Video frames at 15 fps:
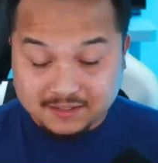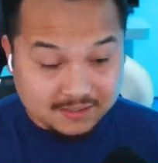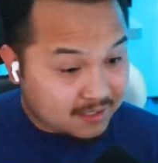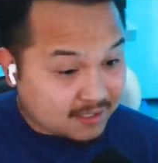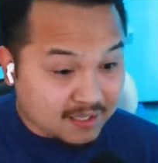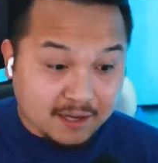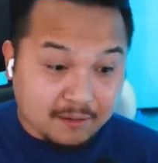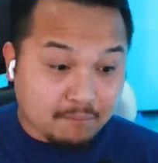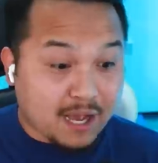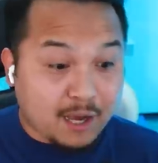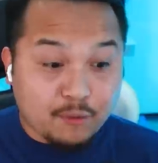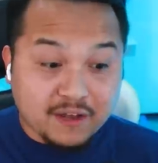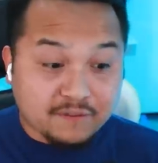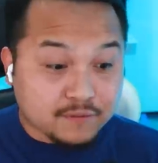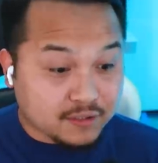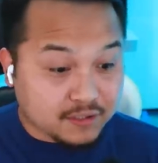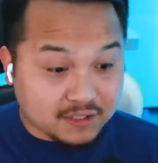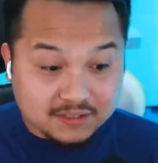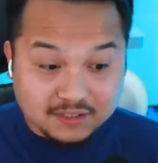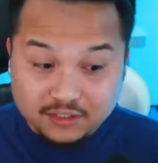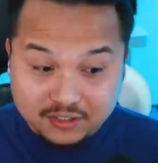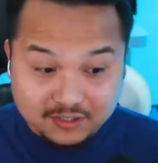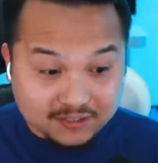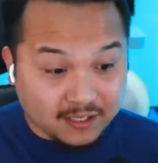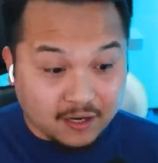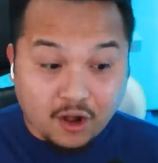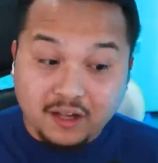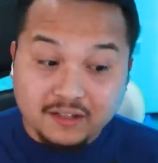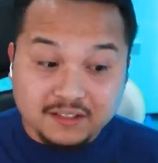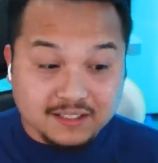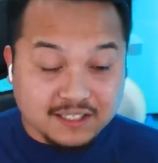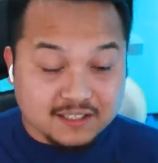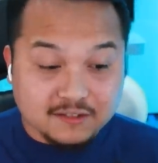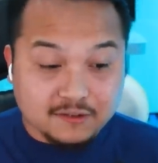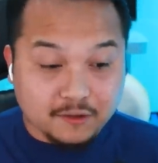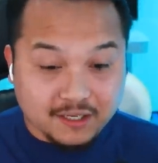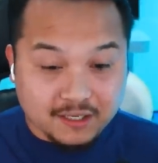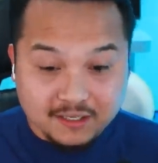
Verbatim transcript: my wife cooked, she did all the things already.